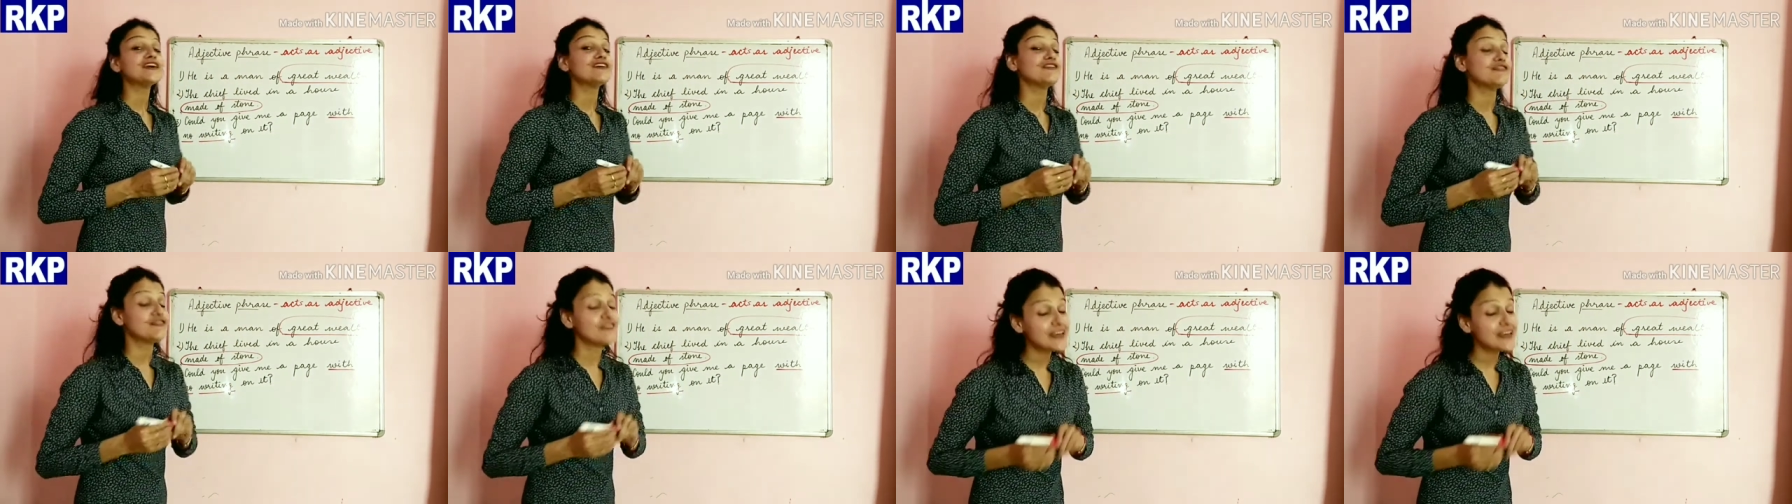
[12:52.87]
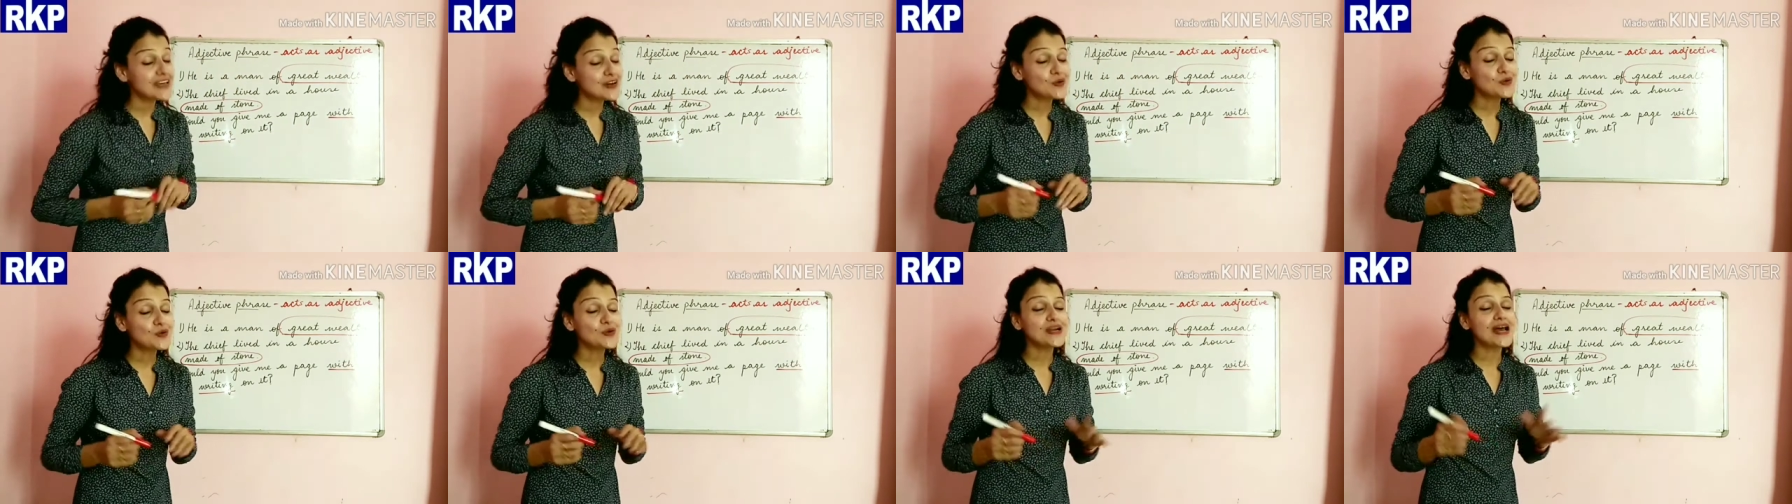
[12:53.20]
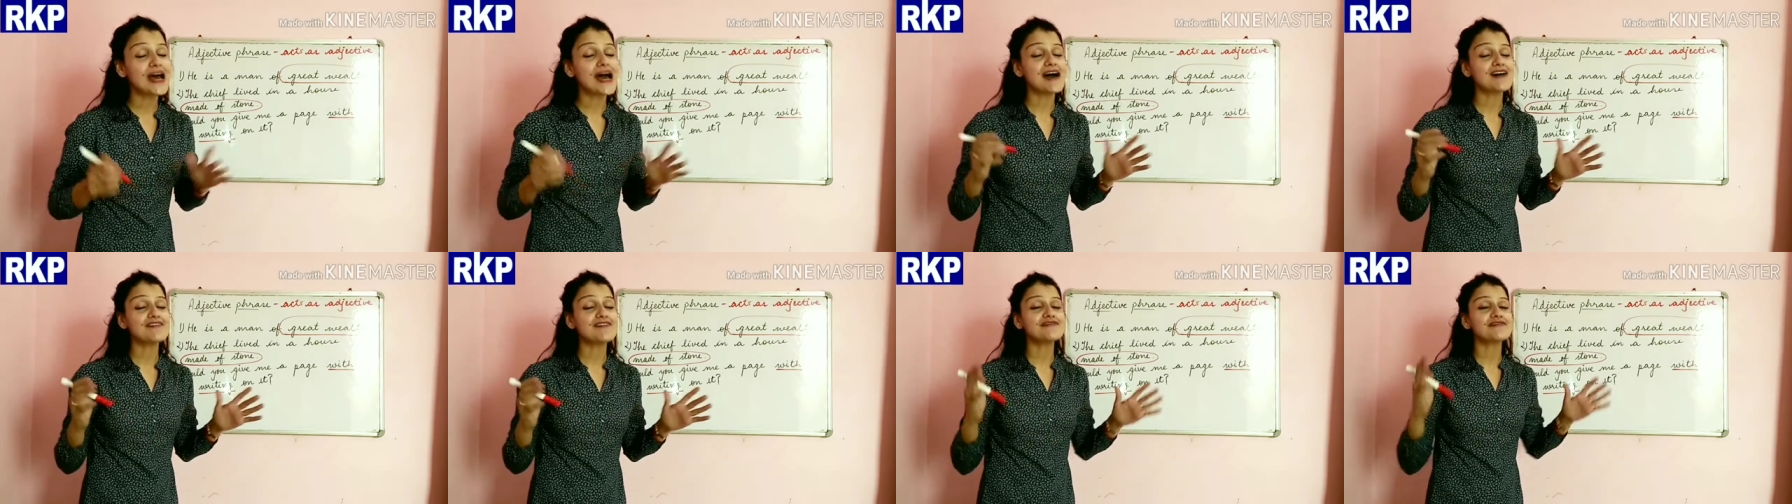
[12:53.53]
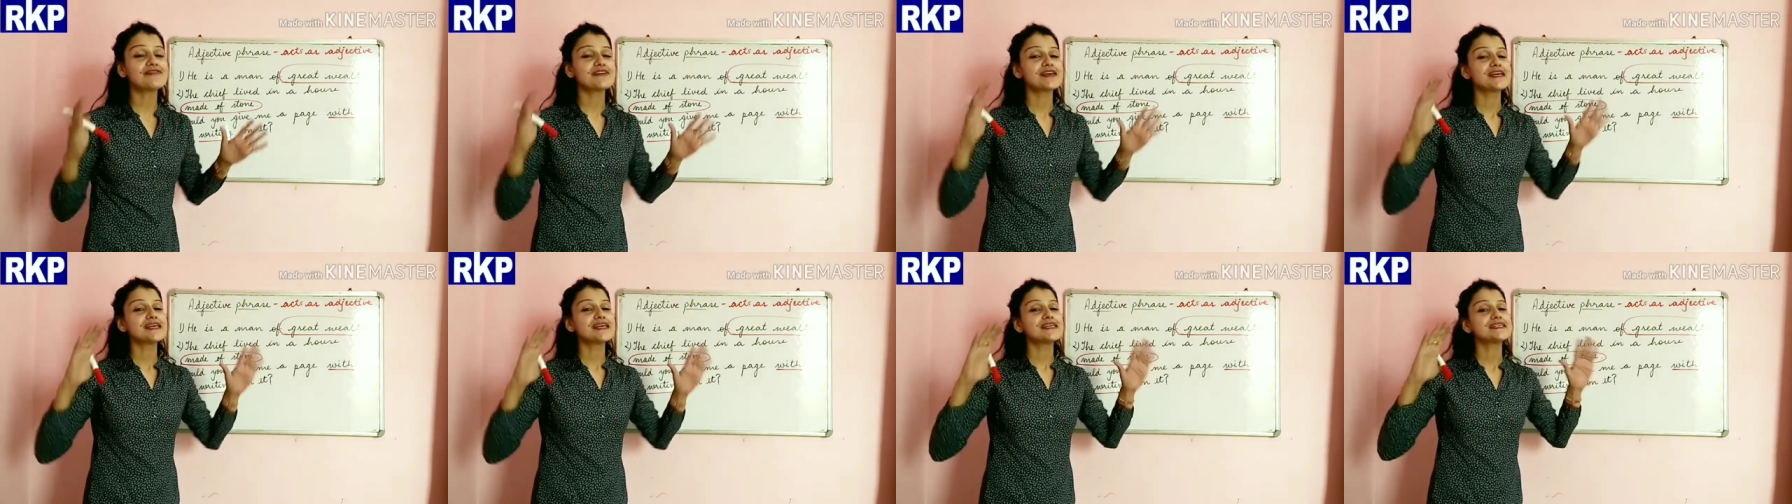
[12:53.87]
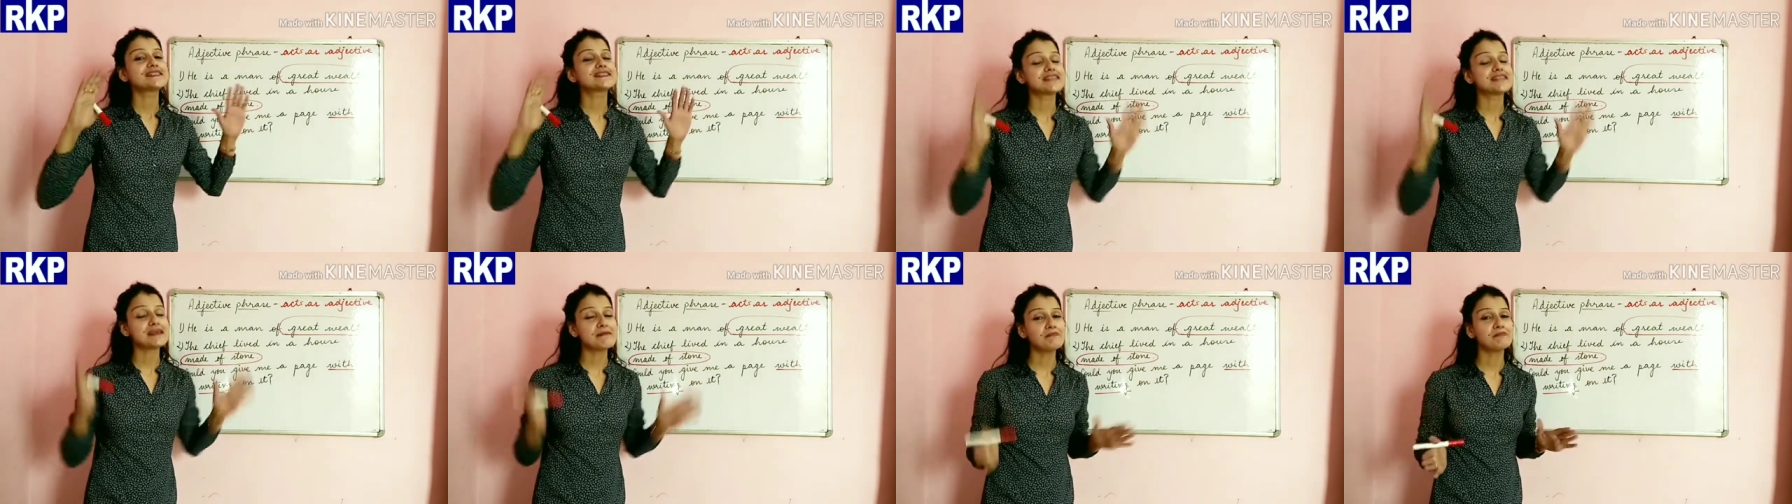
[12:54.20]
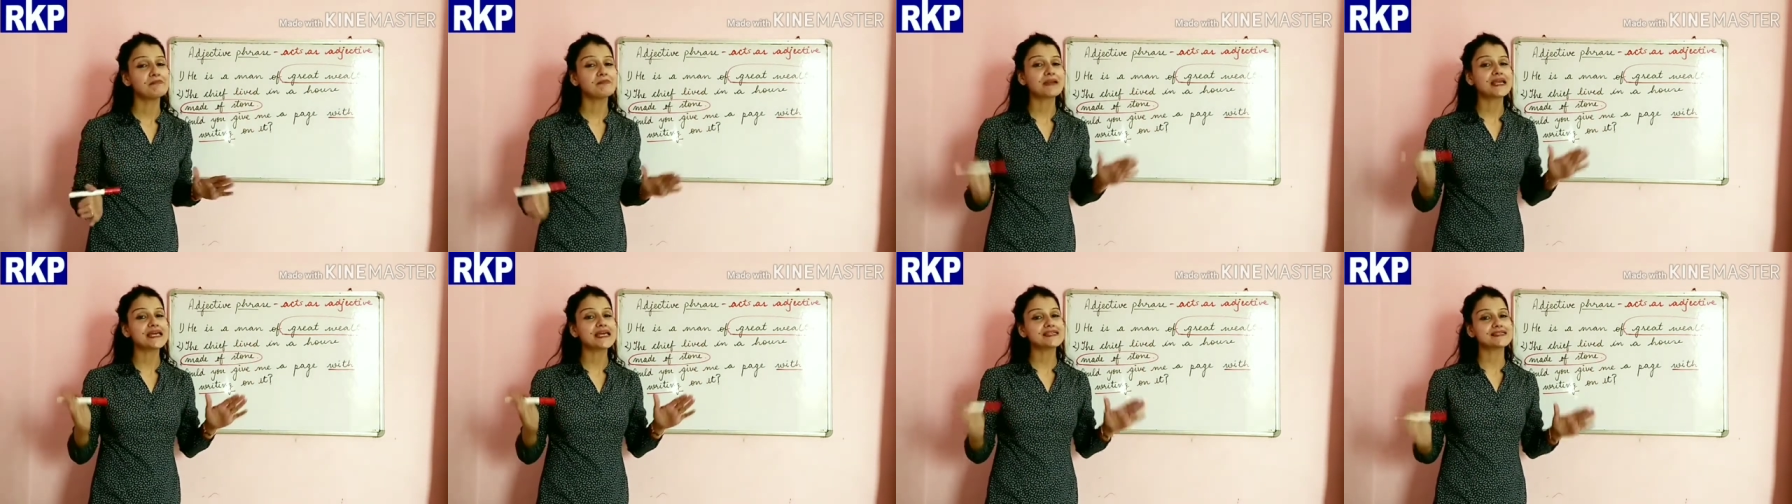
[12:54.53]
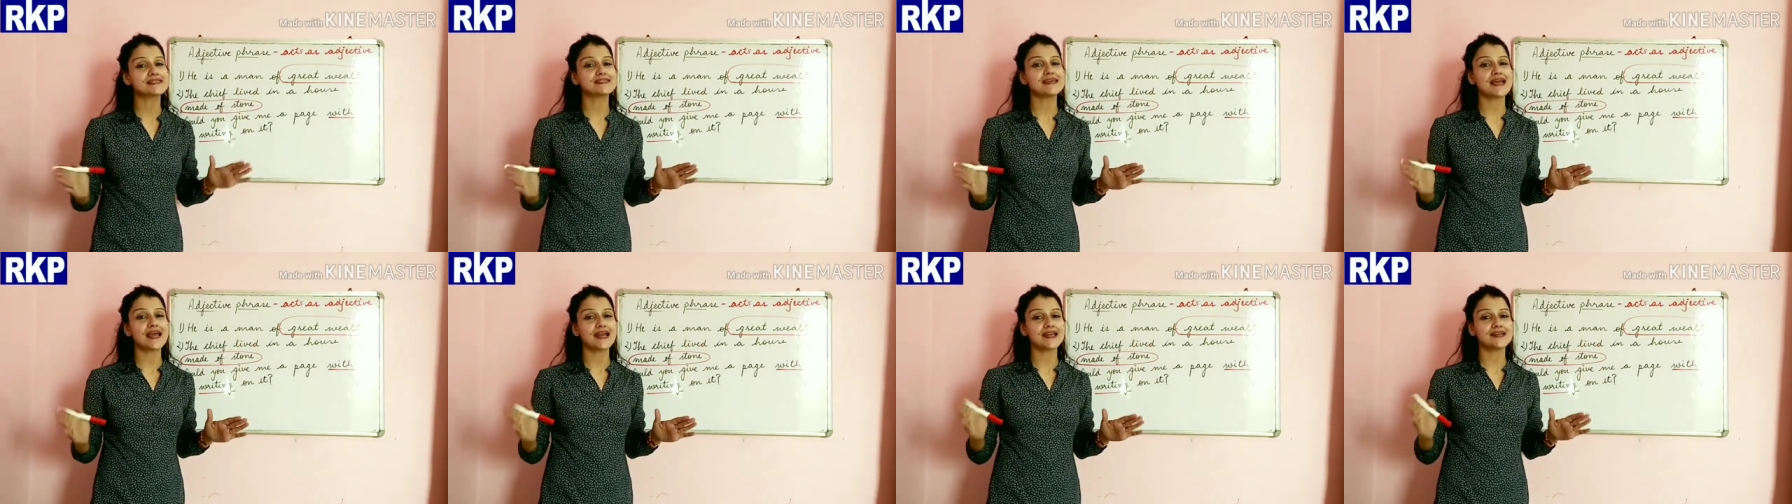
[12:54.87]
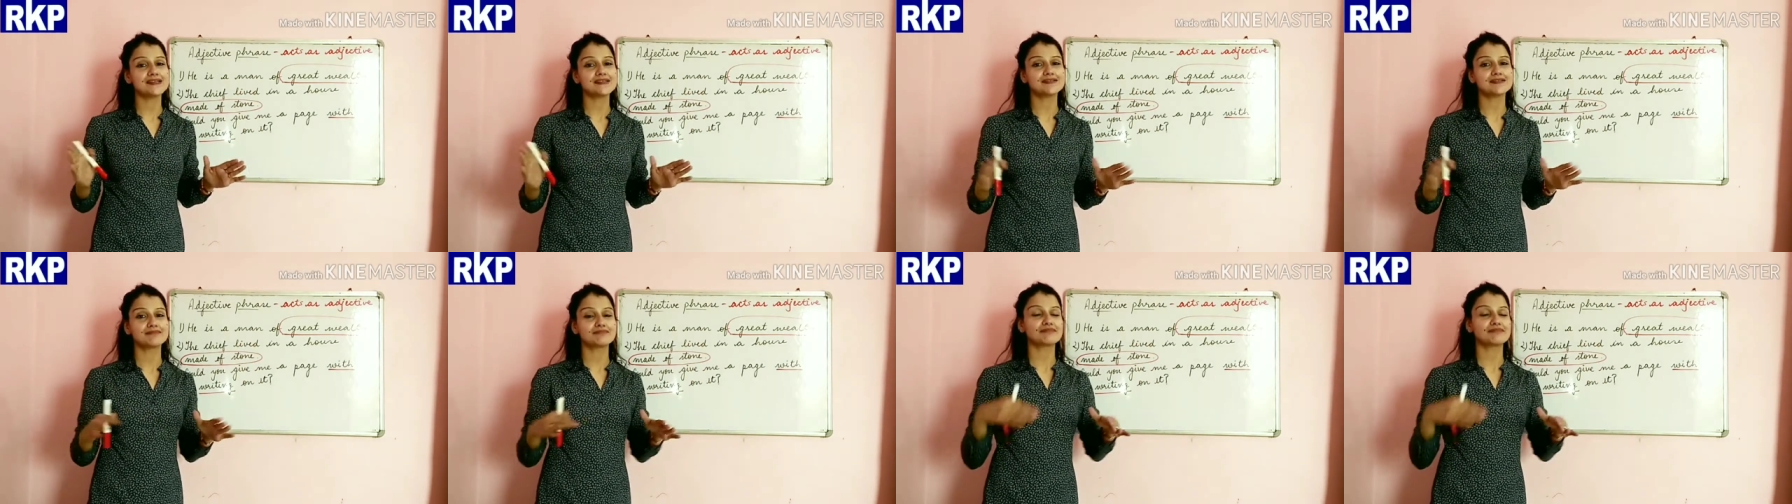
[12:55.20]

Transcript: We could have simply said,